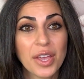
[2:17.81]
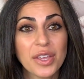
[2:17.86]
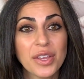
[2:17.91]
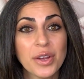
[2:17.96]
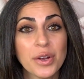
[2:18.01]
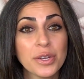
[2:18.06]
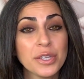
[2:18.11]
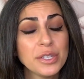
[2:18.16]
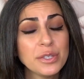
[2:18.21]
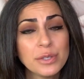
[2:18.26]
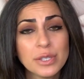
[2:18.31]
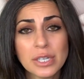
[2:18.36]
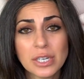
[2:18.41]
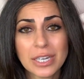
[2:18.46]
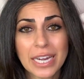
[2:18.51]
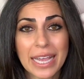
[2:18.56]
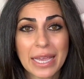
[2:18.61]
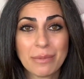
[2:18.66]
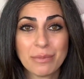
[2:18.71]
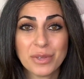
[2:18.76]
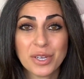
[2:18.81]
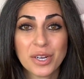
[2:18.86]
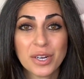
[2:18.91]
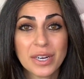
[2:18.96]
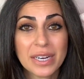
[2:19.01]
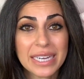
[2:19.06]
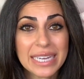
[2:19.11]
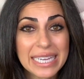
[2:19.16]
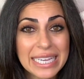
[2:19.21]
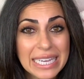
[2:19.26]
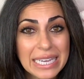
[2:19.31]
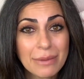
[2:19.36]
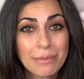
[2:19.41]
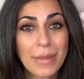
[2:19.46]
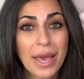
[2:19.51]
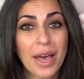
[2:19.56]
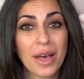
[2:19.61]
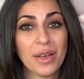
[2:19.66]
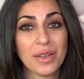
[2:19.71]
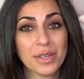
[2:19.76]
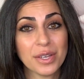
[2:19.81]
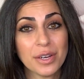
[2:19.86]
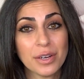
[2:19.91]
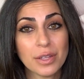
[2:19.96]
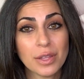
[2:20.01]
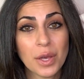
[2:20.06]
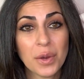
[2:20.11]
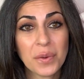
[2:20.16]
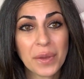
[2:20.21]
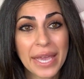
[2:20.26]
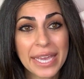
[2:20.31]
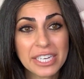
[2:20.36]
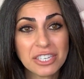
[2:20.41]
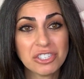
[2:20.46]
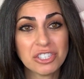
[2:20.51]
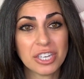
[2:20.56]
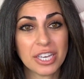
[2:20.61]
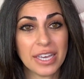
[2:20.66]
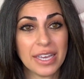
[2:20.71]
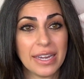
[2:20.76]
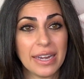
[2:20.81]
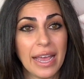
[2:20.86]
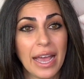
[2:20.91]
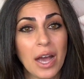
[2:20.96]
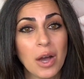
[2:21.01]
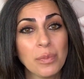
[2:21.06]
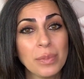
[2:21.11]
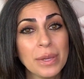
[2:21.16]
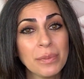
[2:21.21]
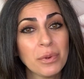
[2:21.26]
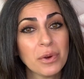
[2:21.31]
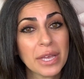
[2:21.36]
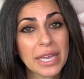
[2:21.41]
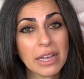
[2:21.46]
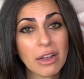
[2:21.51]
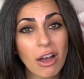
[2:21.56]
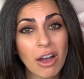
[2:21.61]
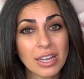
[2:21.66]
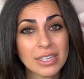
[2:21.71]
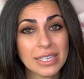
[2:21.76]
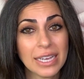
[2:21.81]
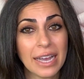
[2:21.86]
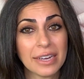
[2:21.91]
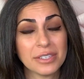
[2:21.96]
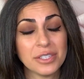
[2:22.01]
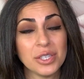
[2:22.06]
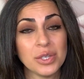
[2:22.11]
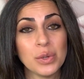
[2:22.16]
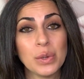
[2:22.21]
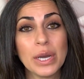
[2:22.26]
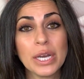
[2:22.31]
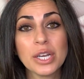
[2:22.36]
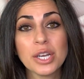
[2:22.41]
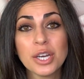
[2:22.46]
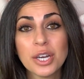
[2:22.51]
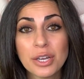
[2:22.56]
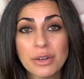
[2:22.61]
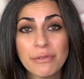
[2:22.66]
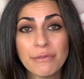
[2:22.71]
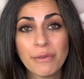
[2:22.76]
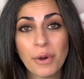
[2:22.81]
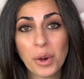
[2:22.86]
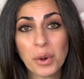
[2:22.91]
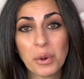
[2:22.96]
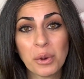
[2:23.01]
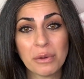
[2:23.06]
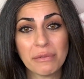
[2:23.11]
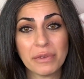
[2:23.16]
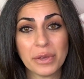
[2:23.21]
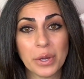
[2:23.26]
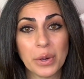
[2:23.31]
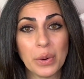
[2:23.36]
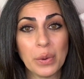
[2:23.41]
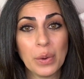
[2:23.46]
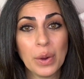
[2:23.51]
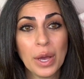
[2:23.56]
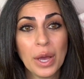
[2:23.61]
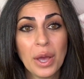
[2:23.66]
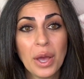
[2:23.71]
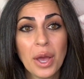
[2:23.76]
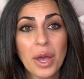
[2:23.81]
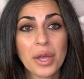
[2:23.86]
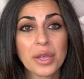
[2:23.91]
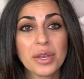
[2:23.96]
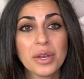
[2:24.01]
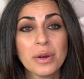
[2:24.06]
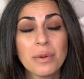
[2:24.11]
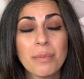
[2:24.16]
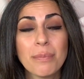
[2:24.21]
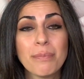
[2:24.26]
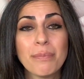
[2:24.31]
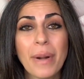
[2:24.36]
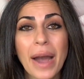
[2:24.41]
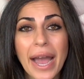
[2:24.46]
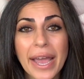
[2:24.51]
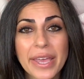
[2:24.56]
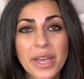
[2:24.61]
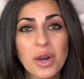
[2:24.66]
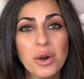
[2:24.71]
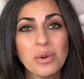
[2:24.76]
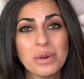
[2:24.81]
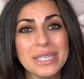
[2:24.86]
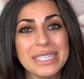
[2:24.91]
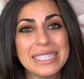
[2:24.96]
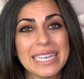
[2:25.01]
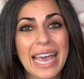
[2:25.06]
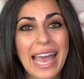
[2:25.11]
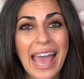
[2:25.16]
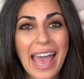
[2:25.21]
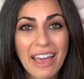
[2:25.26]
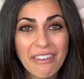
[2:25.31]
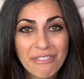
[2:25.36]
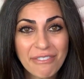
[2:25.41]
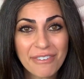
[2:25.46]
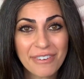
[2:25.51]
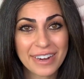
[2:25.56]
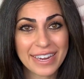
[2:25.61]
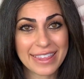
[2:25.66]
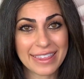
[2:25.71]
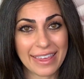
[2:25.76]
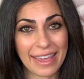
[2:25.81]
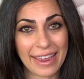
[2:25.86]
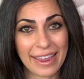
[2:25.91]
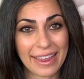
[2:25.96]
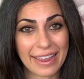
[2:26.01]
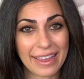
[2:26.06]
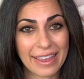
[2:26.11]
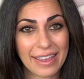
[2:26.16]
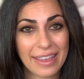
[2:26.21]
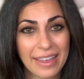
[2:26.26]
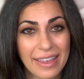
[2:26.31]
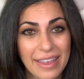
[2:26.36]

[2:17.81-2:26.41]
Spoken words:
Your username, your email, your location, how people can contact you, a good photo of you. Your bio is everything.